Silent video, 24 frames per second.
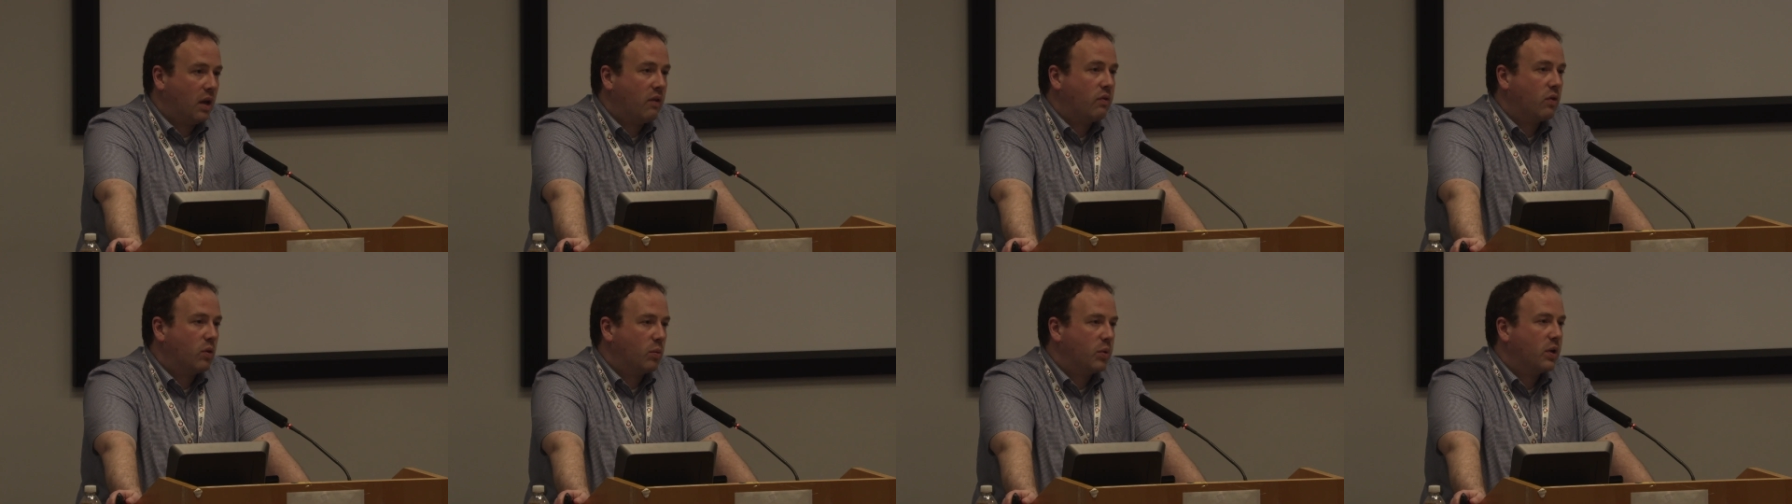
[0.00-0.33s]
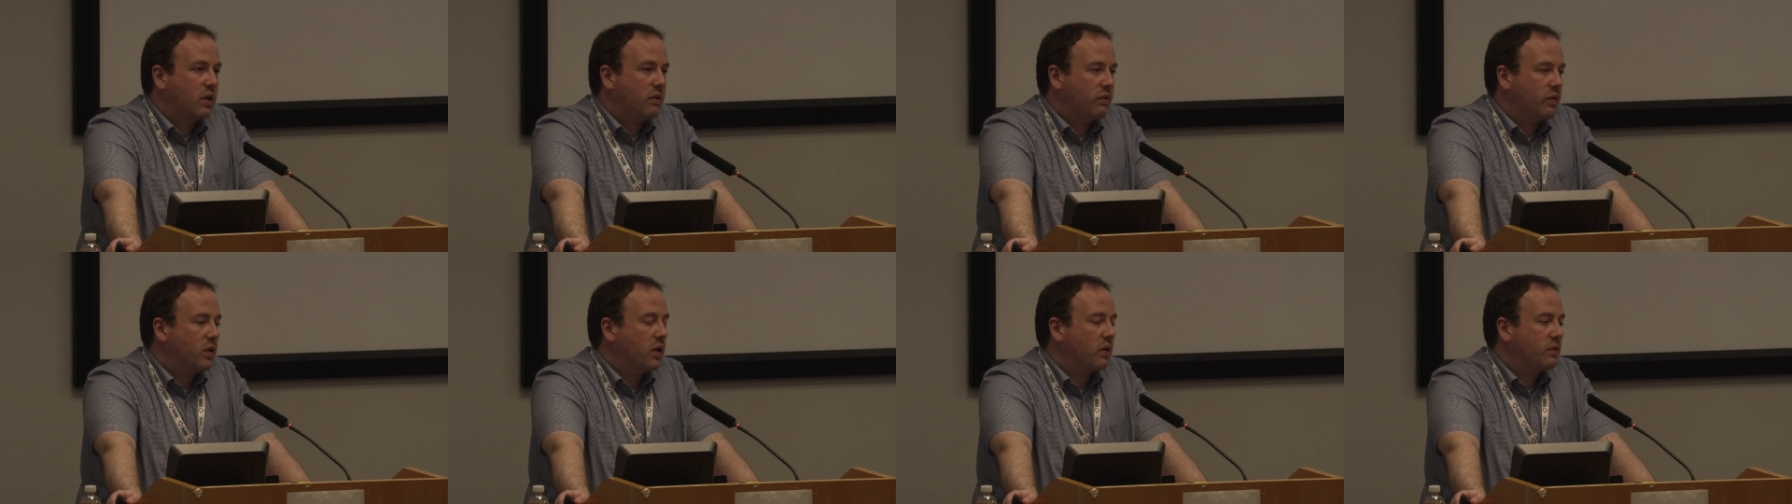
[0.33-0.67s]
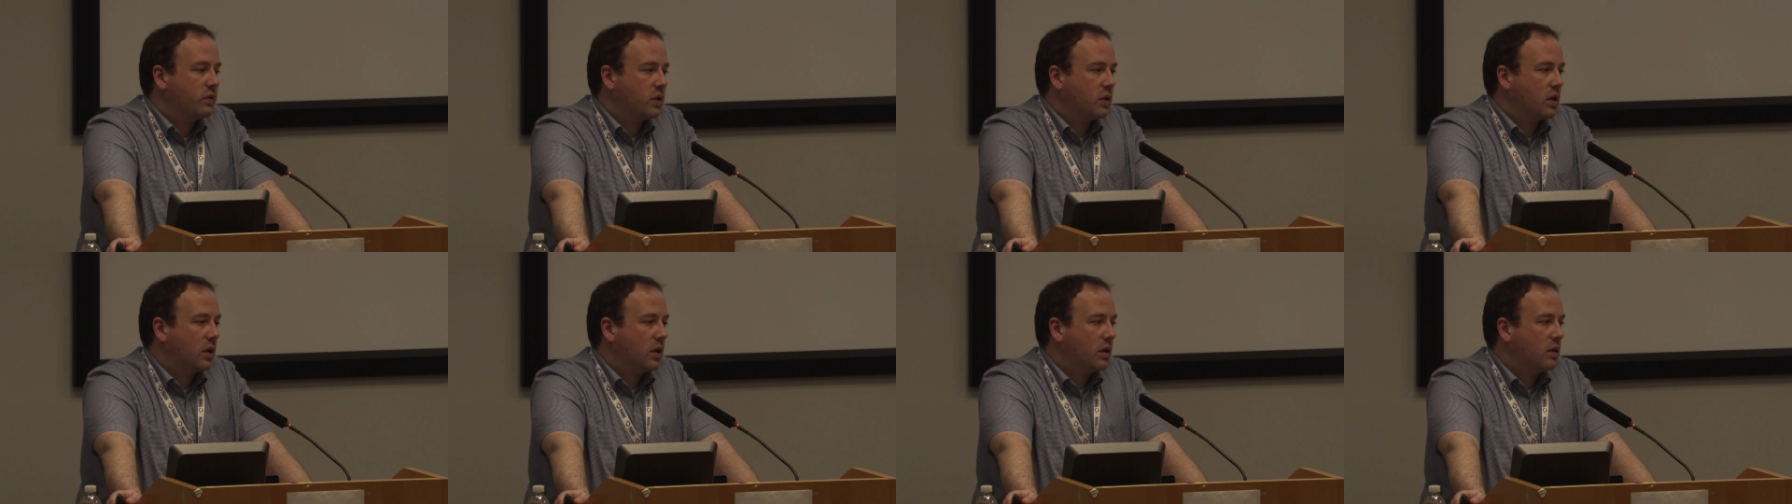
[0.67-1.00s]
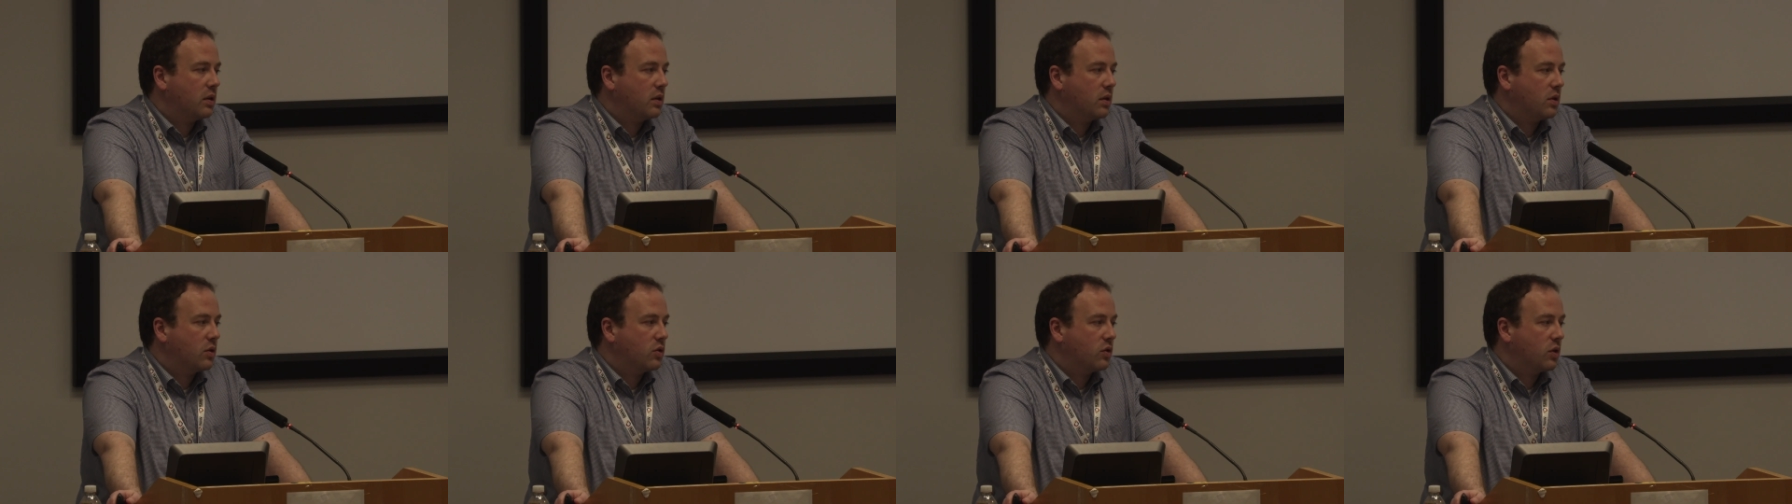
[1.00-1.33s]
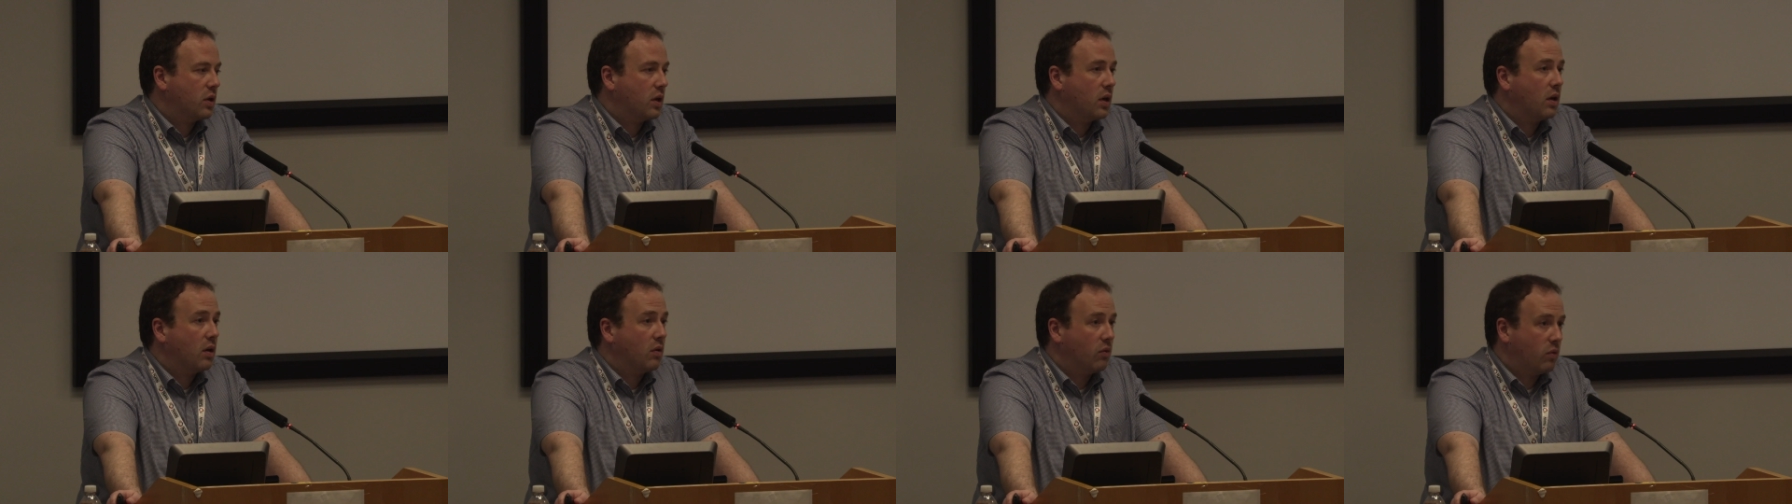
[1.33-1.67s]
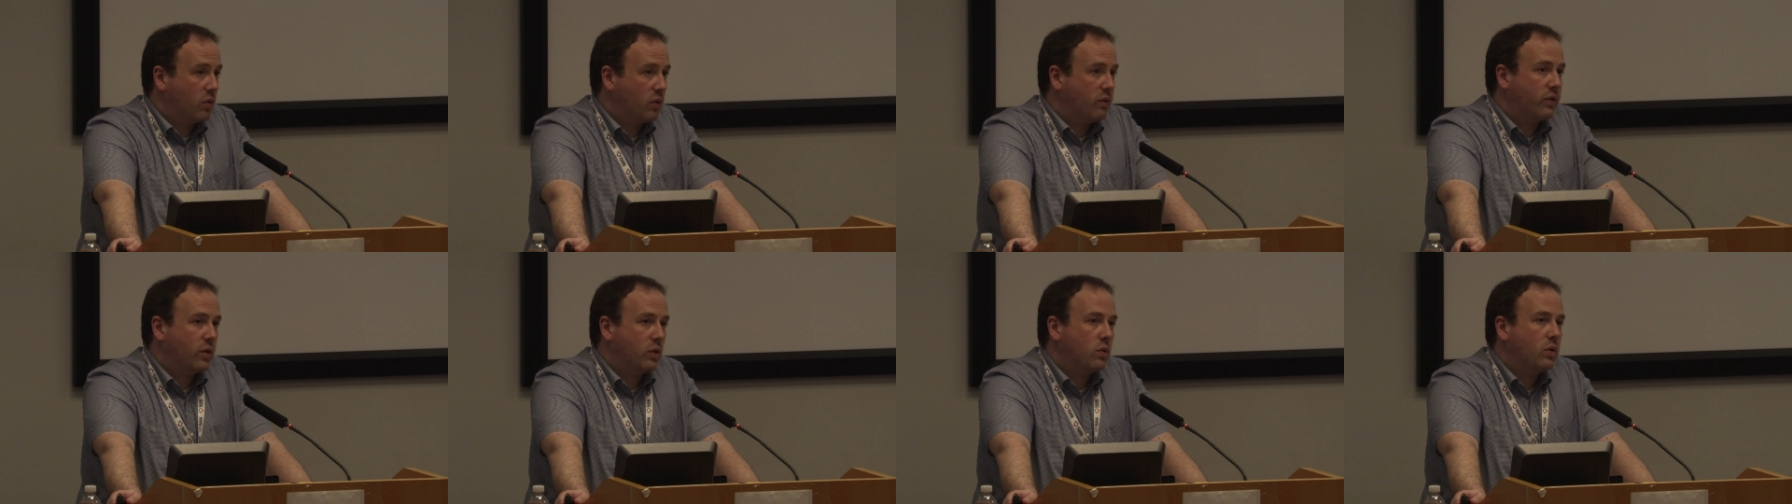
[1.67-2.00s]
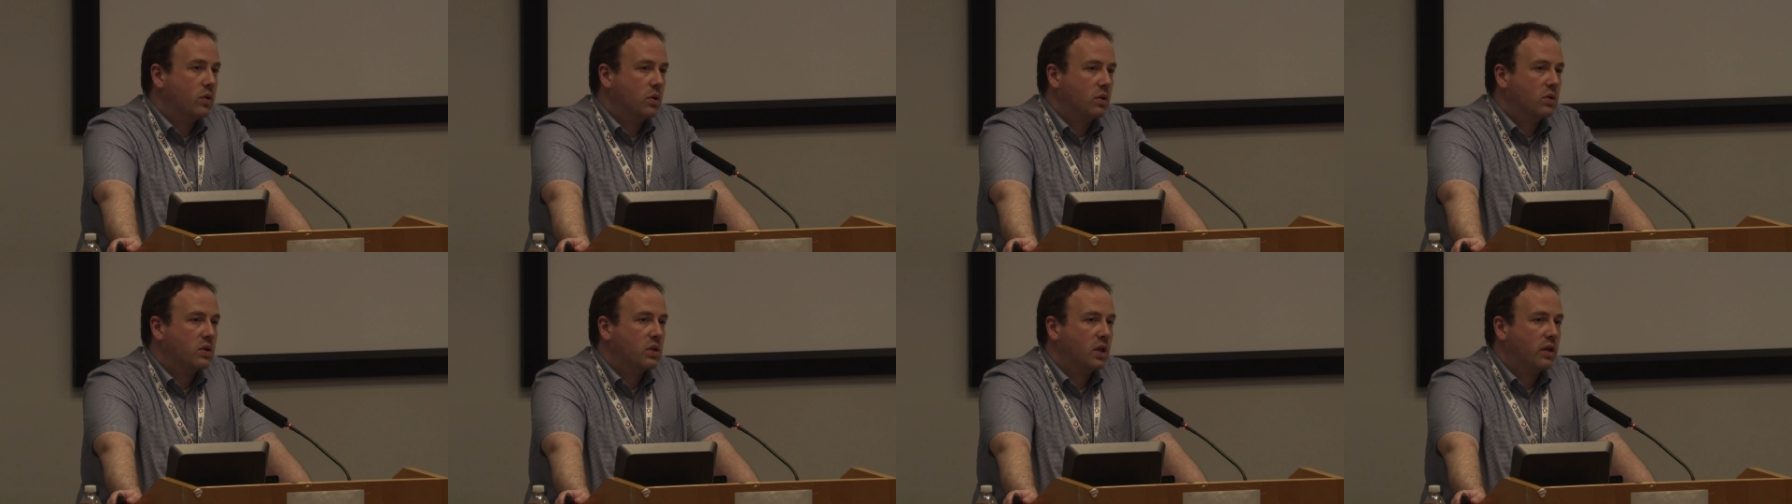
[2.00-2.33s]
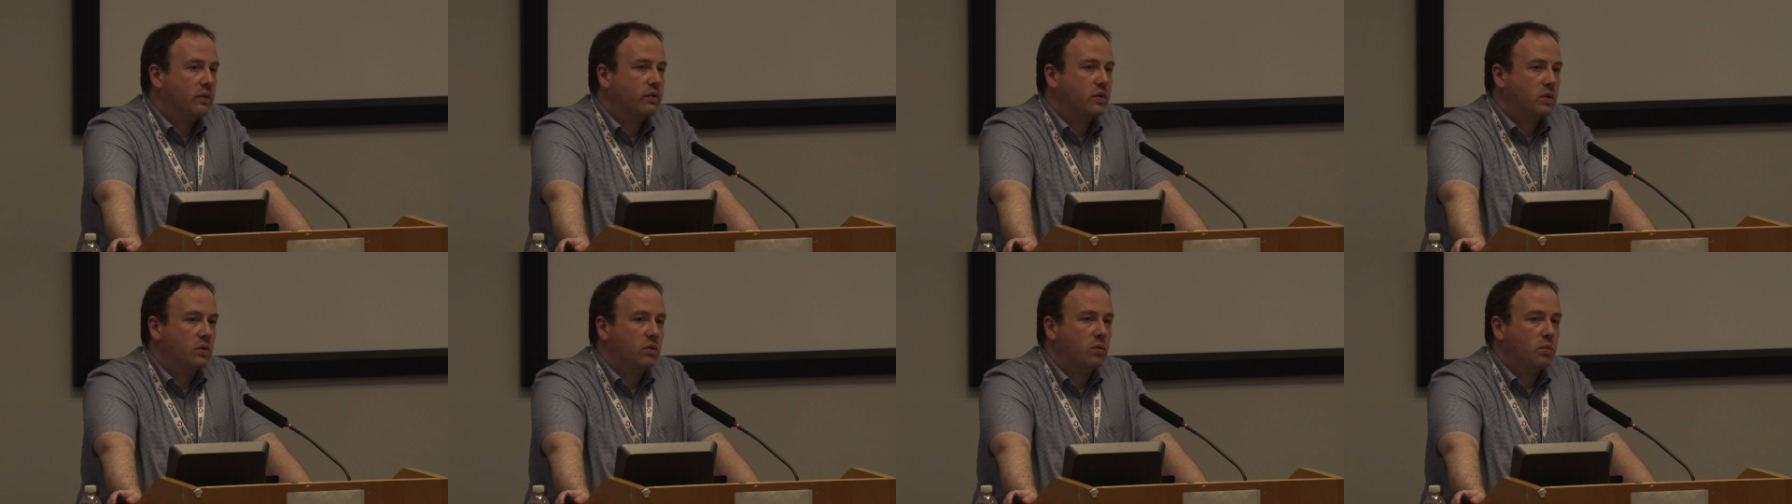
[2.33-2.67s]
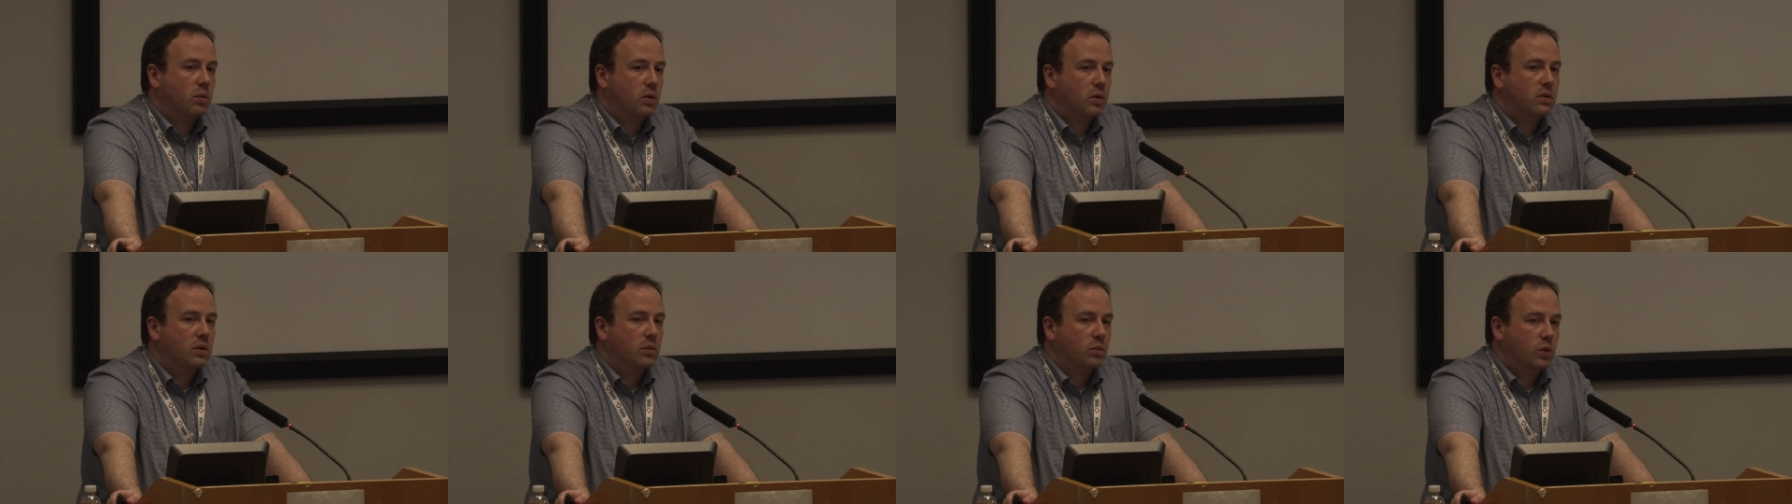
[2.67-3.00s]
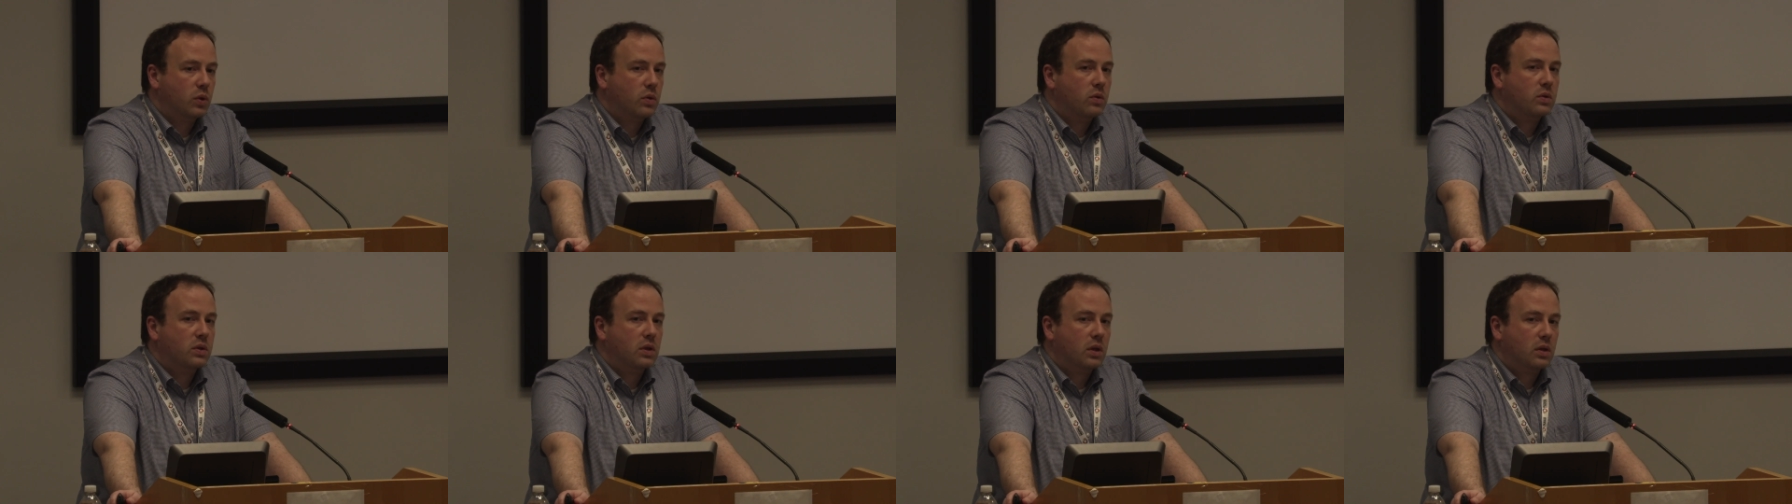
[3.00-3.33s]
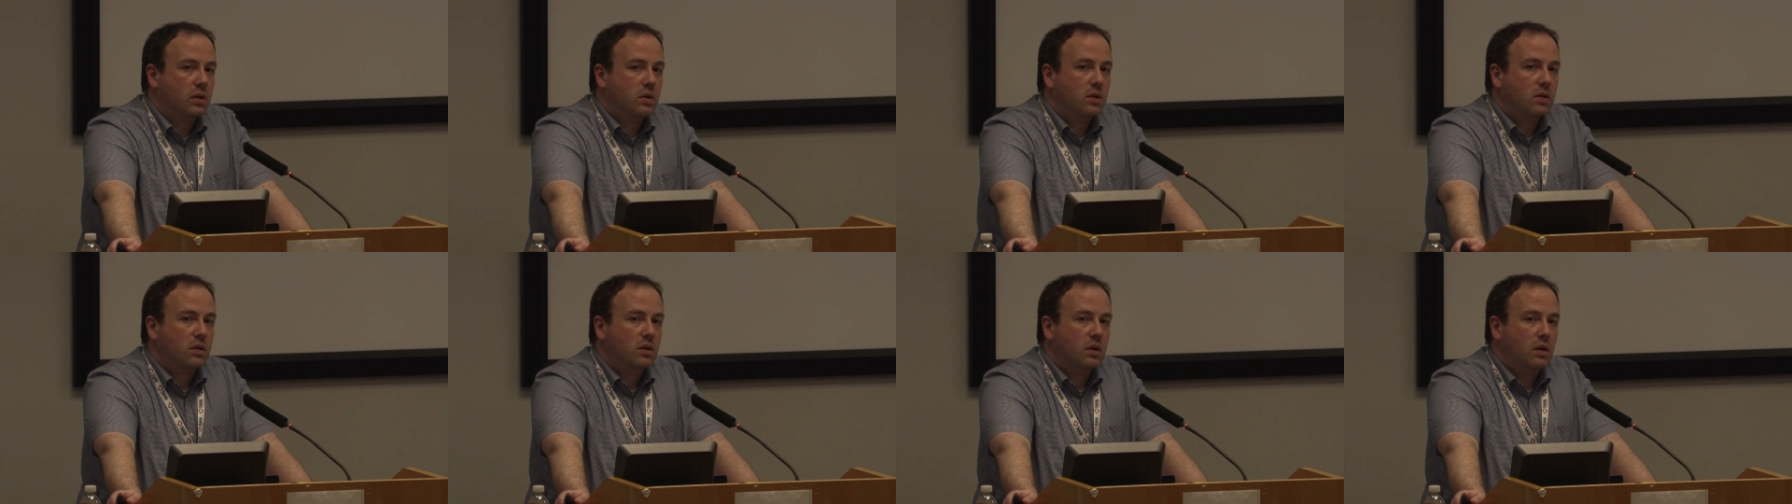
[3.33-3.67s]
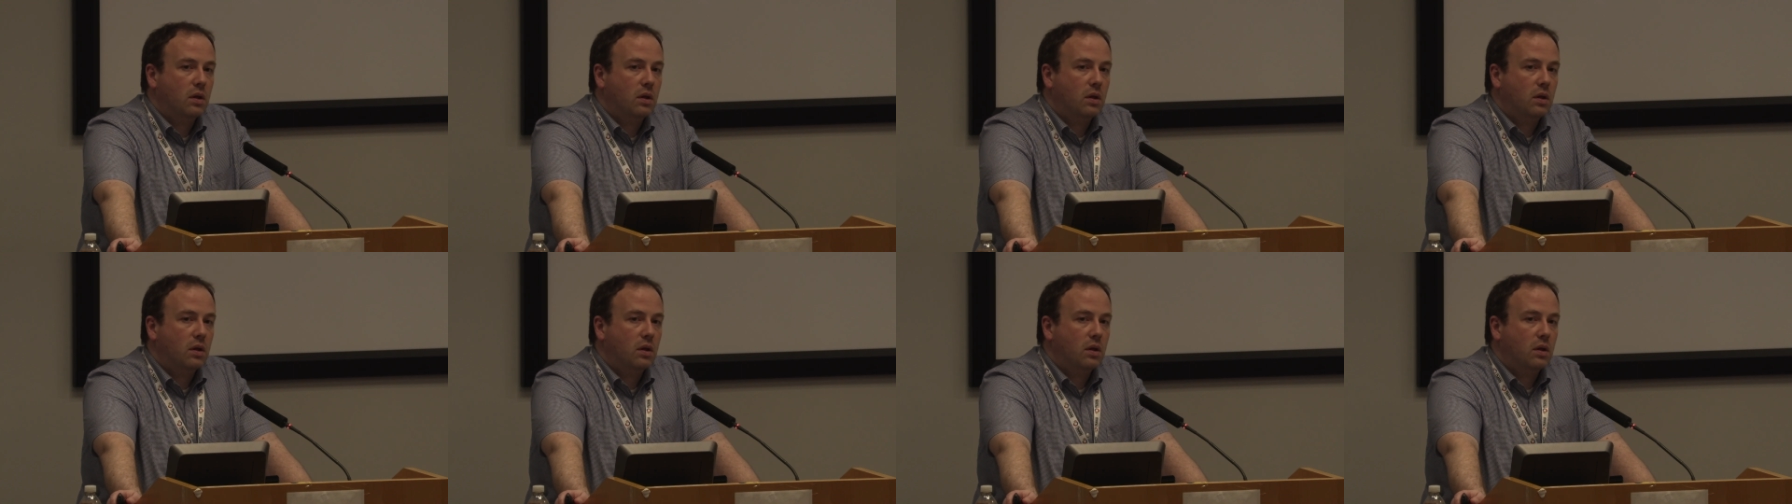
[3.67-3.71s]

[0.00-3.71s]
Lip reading: ever been involved in a clinical trial review your safety reporting process.